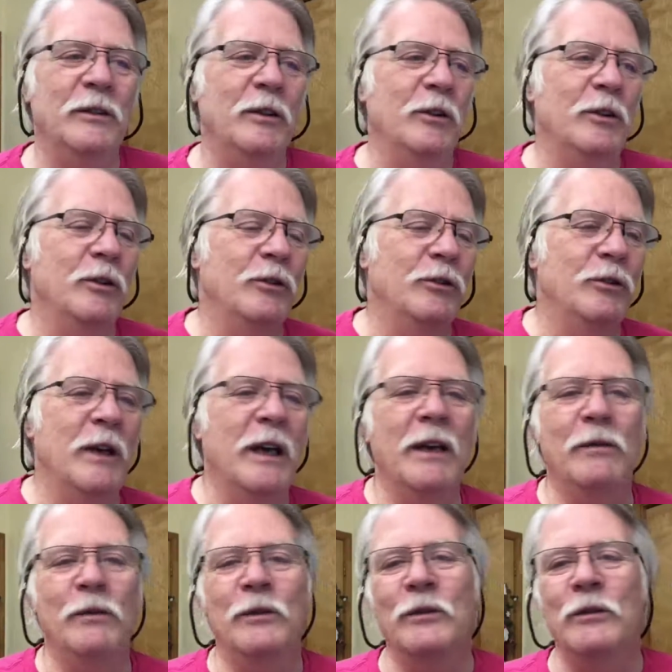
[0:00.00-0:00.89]
or your
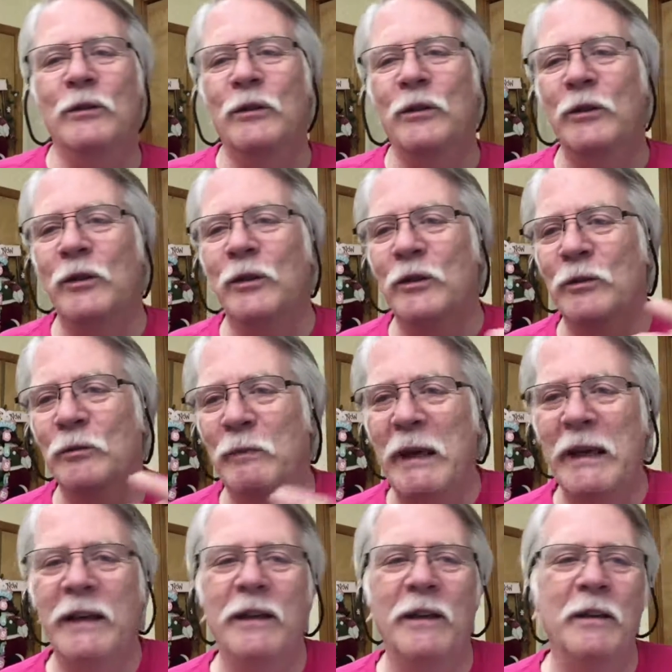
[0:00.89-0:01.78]
travel or your
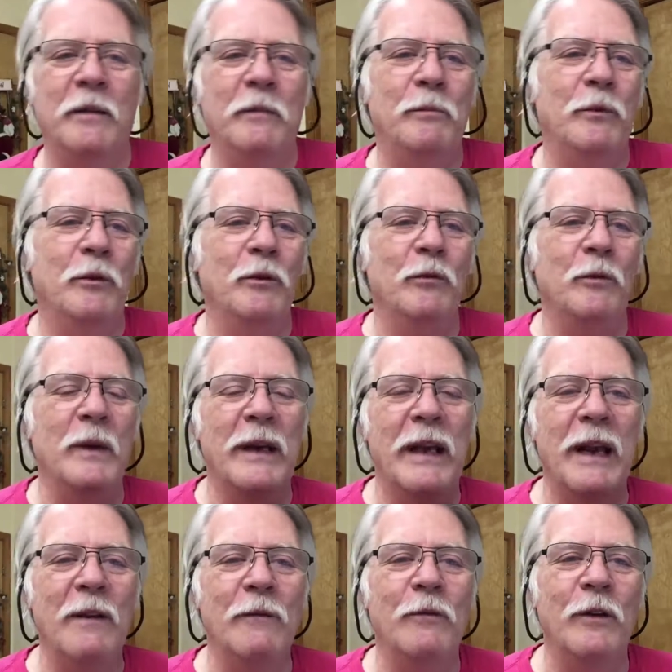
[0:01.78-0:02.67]
makeup or
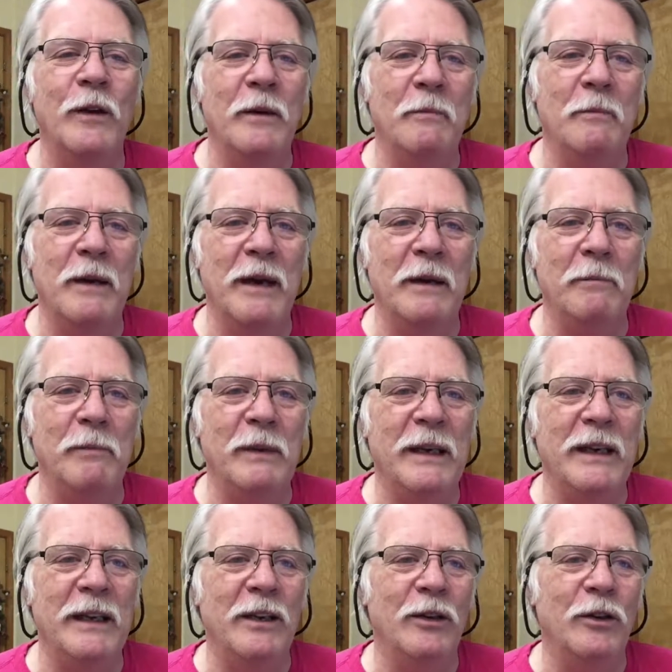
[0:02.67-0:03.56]
whatever it might
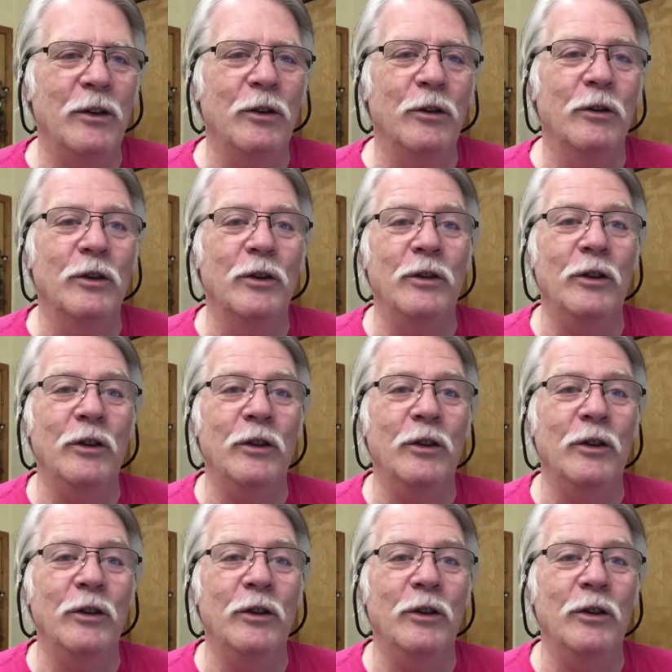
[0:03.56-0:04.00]
be your